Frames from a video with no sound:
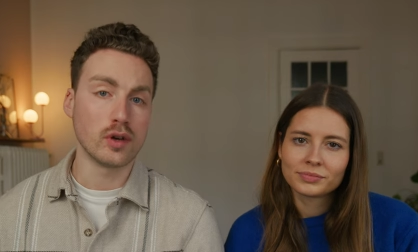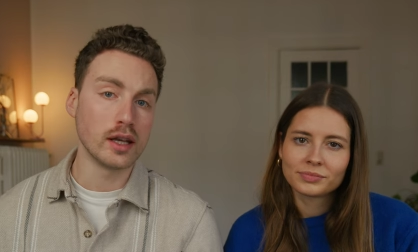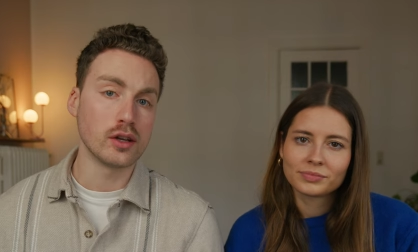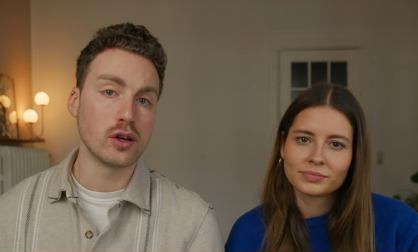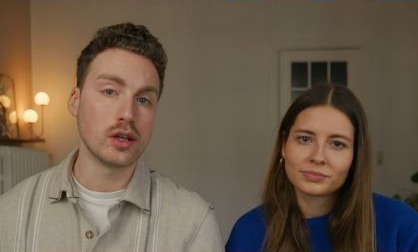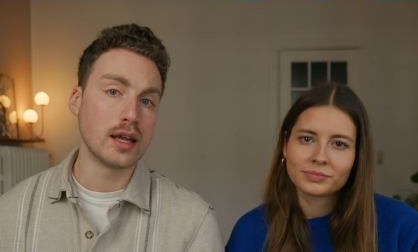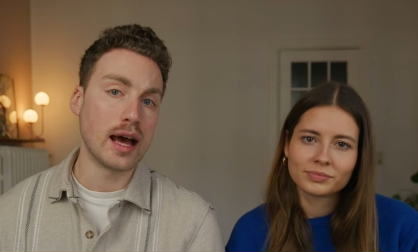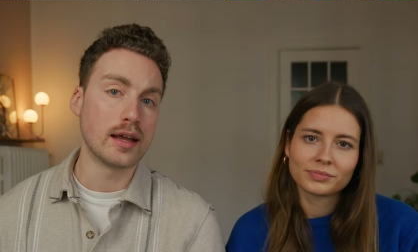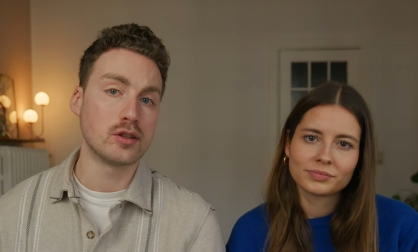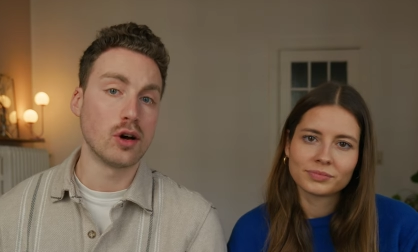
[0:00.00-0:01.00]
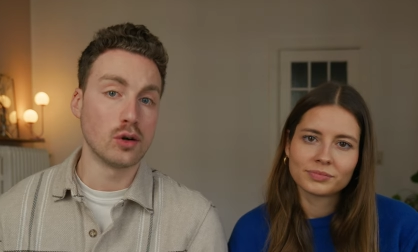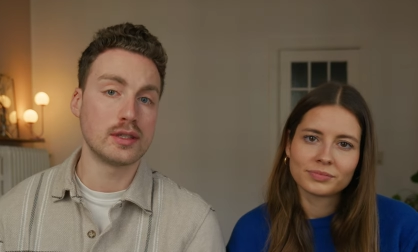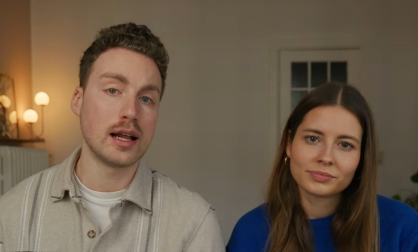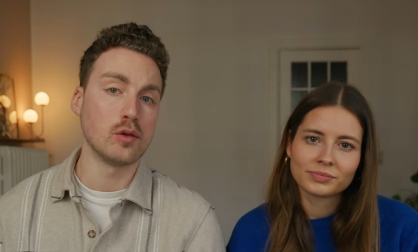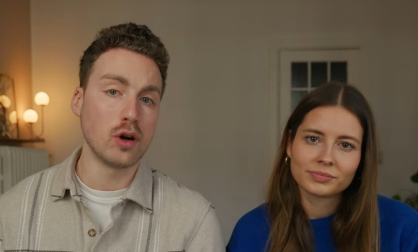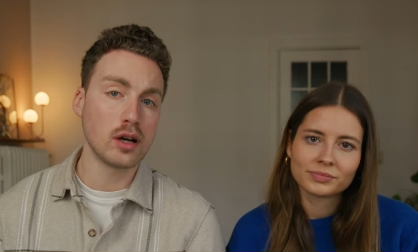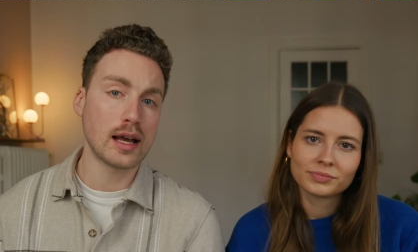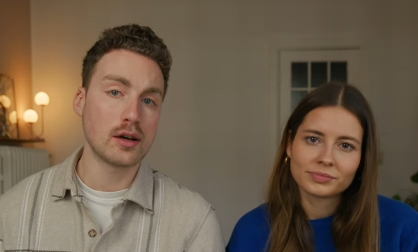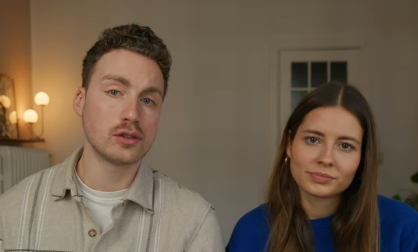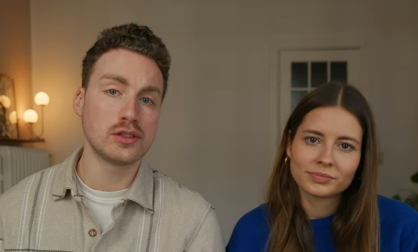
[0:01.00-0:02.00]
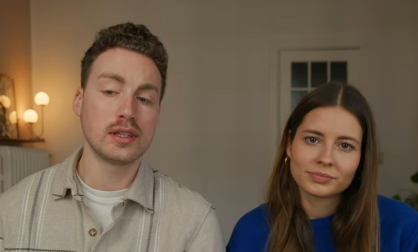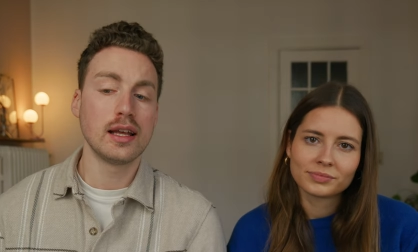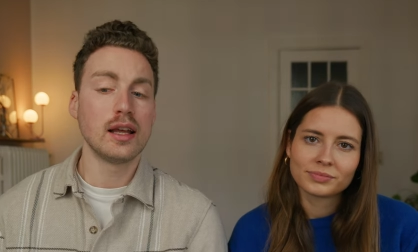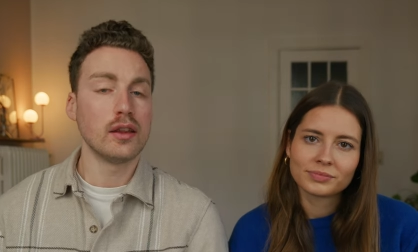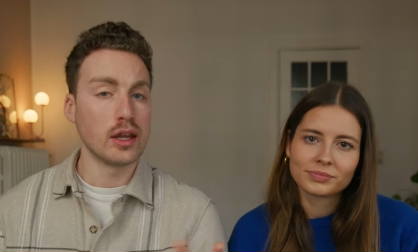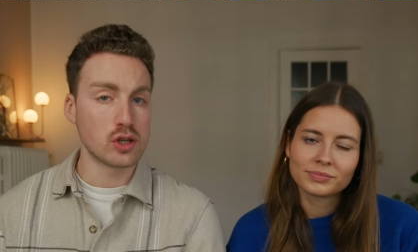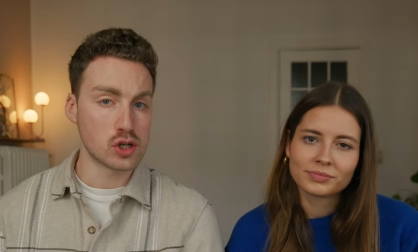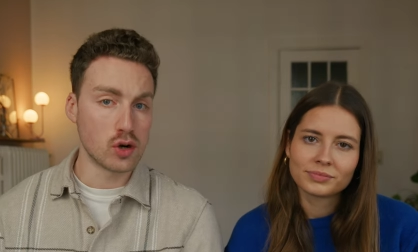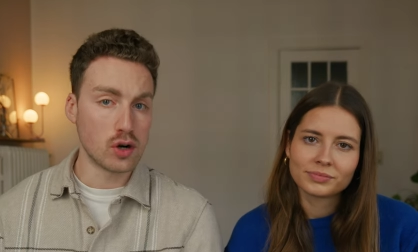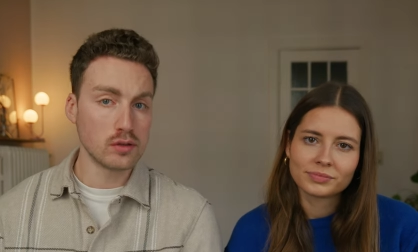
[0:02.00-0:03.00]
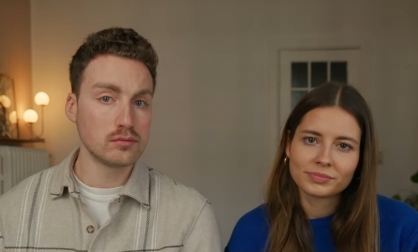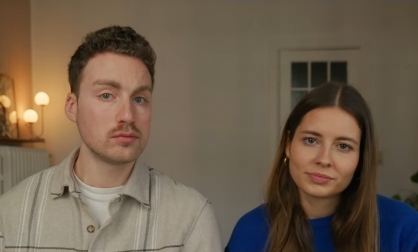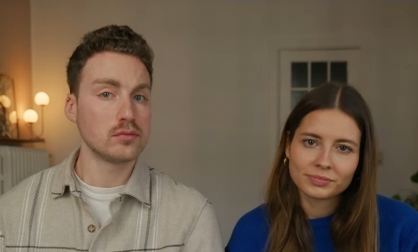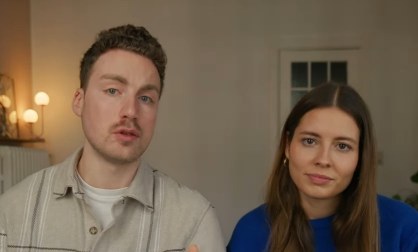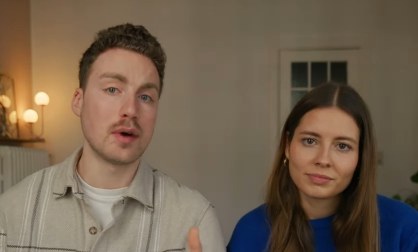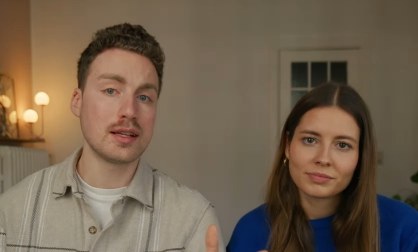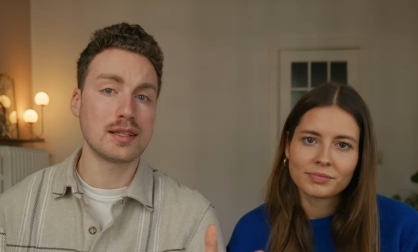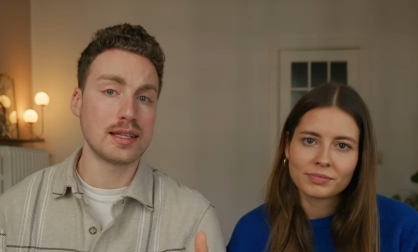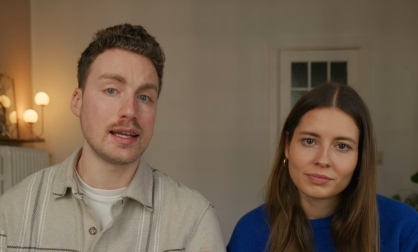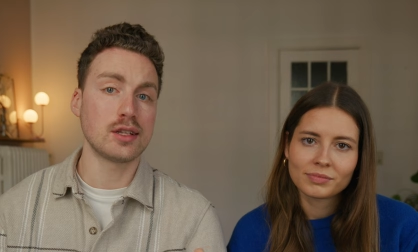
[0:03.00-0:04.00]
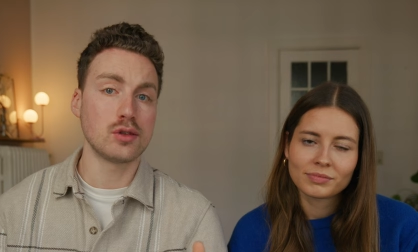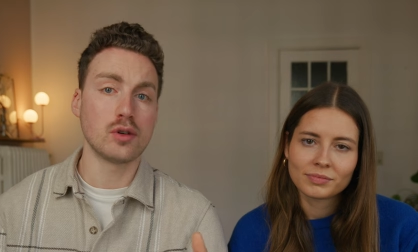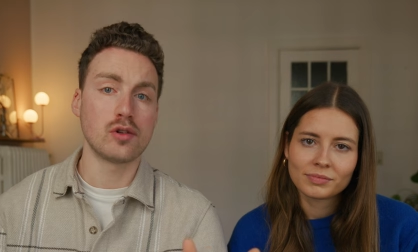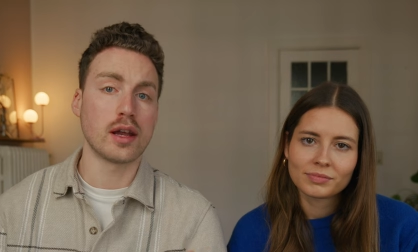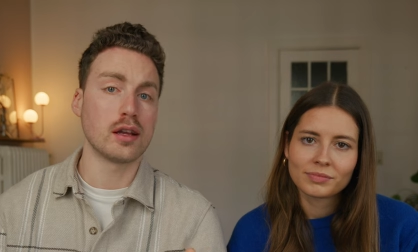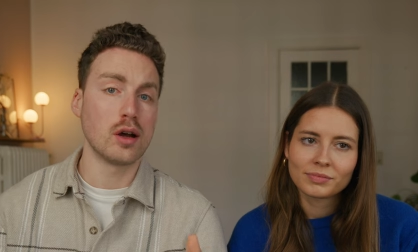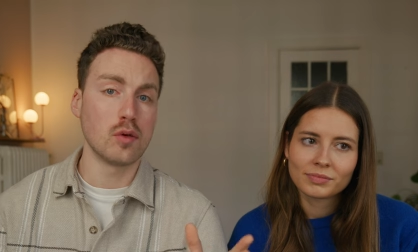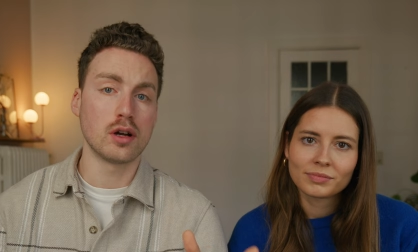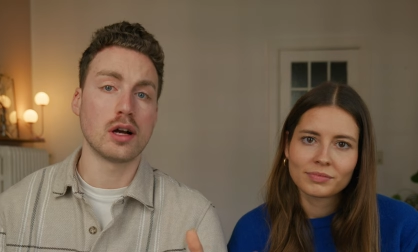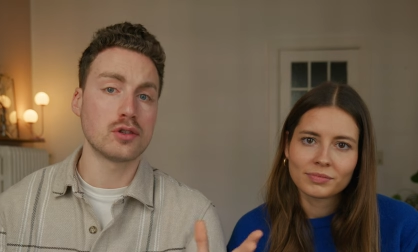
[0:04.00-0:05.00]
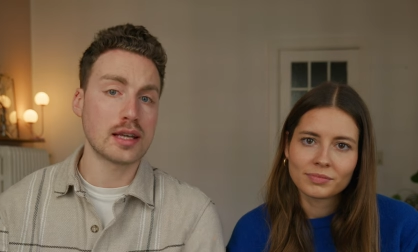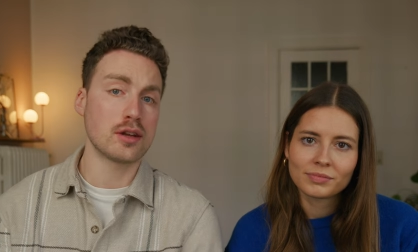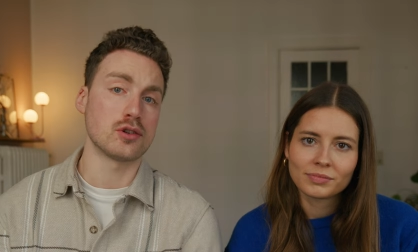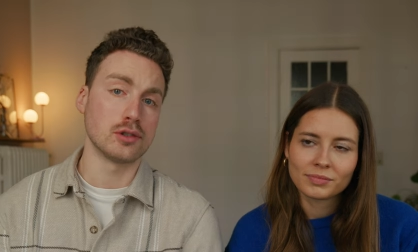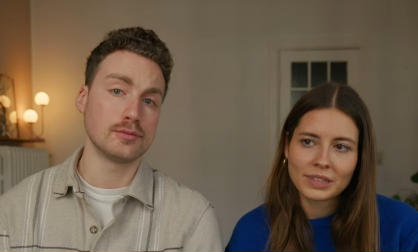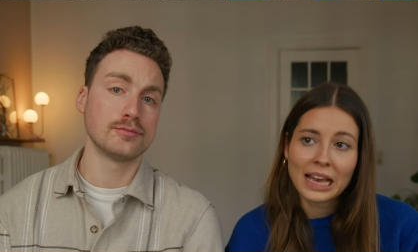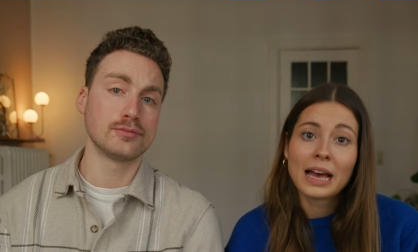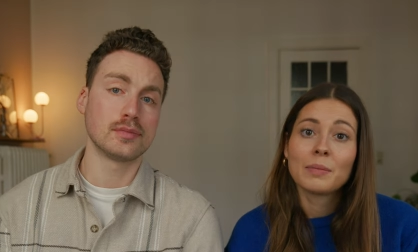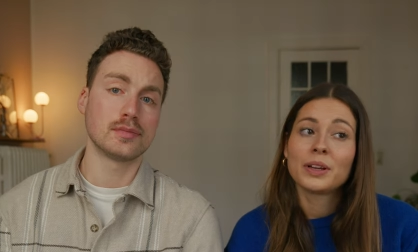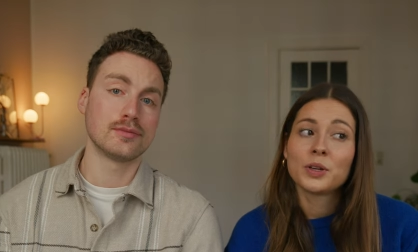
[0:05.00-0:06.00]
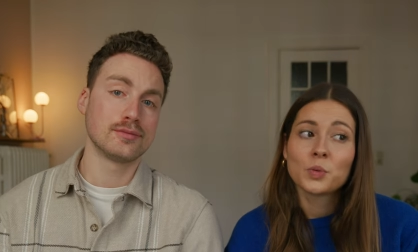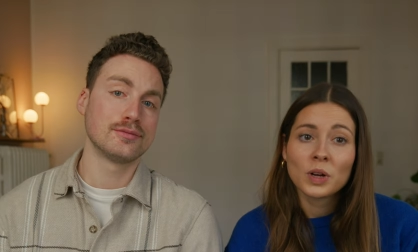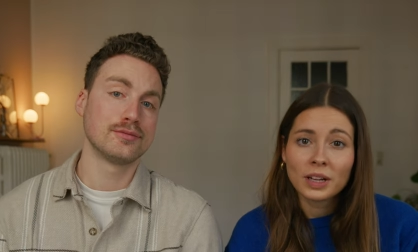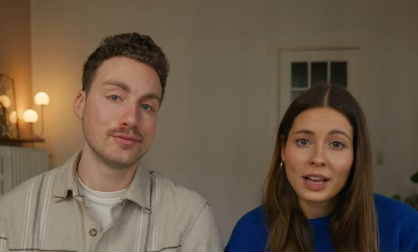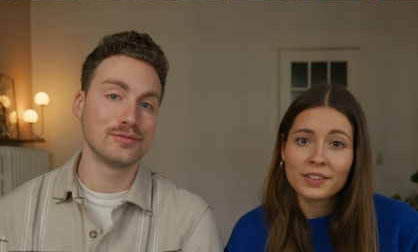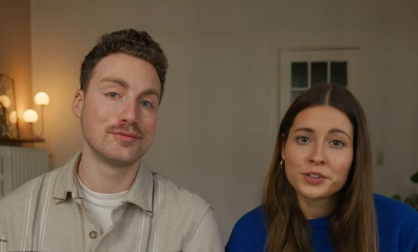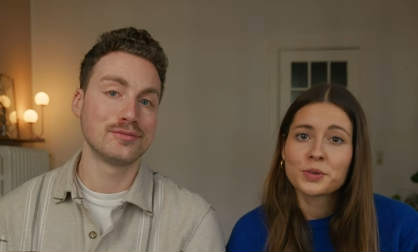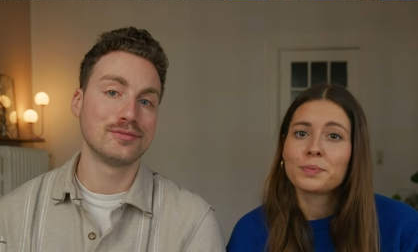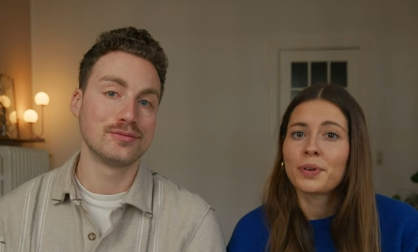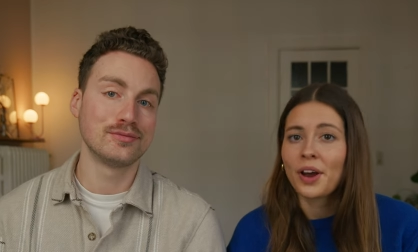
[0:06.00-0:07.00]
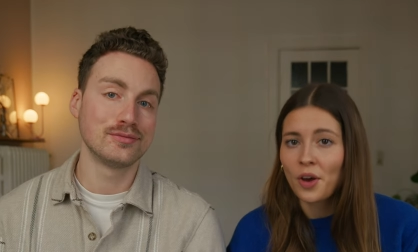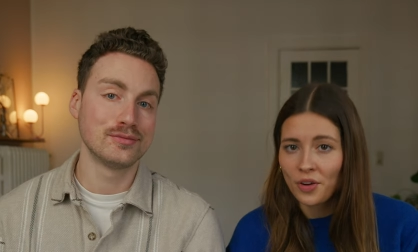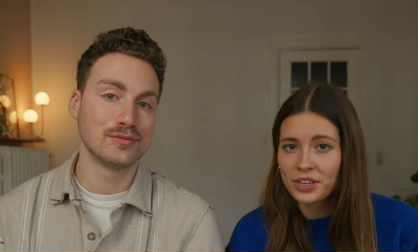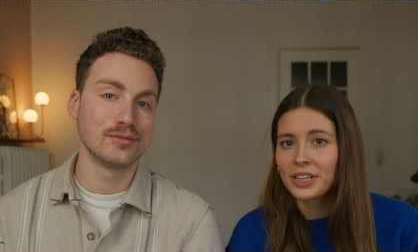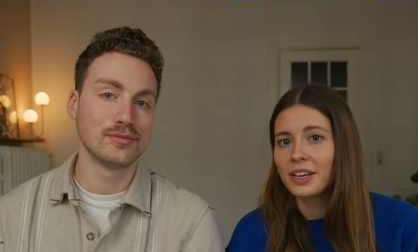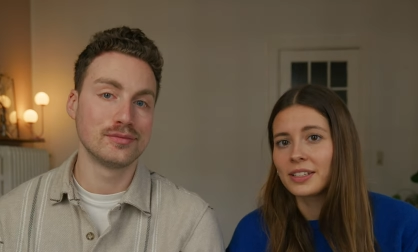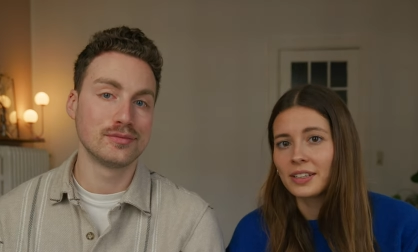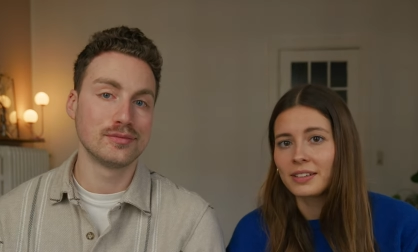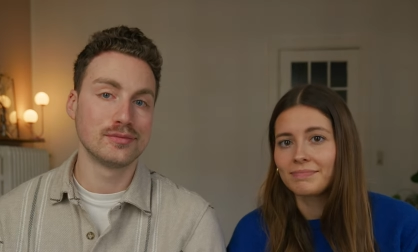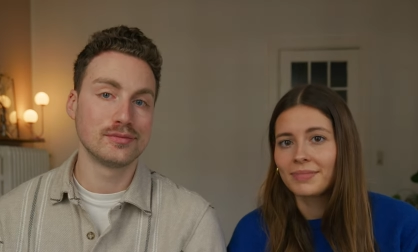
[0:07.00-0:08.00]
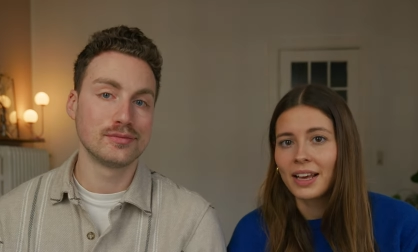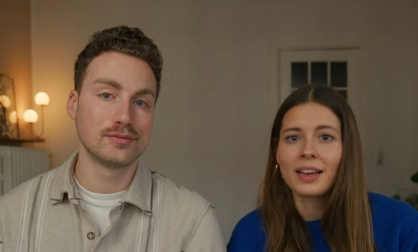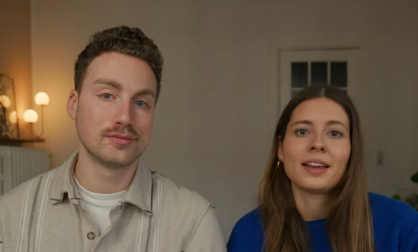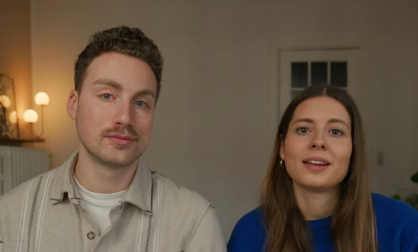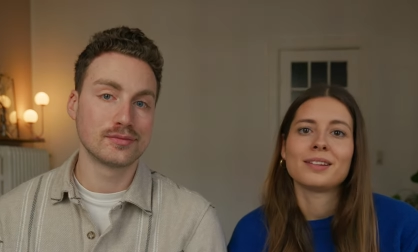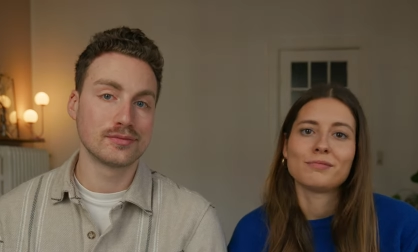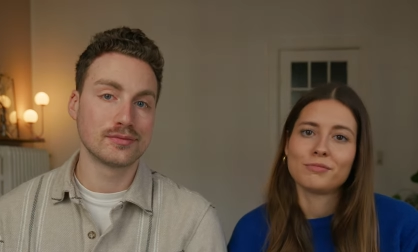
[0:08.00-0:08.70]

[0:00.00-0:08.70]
Speaker 1: really good at hotel workouts, then sure, you might stick to a regular workout schedule.
Speaker 2: But you will have to prioritize it. And